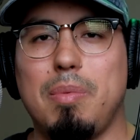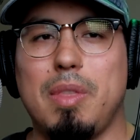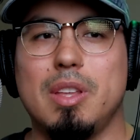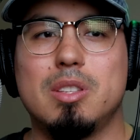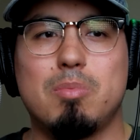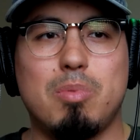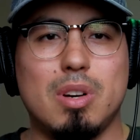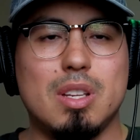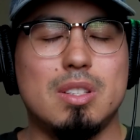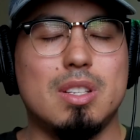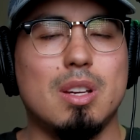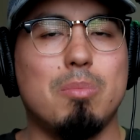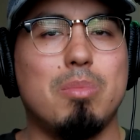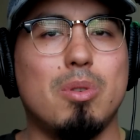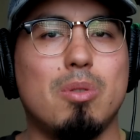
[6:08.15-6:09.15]
It's pretty
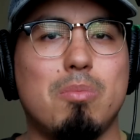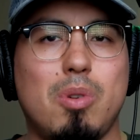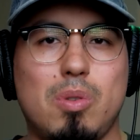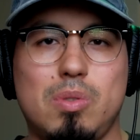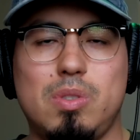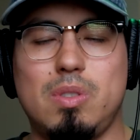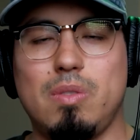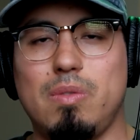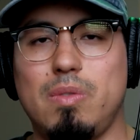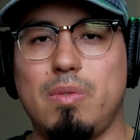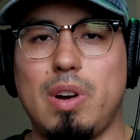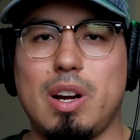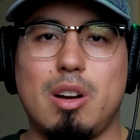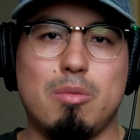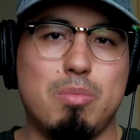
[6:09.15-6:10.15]
simple. Most of
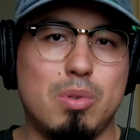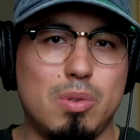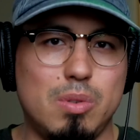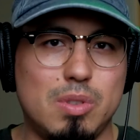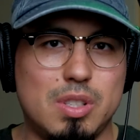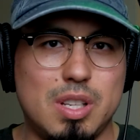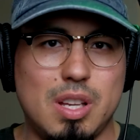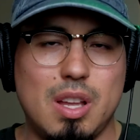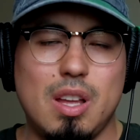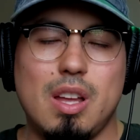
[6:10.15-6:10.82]
record pools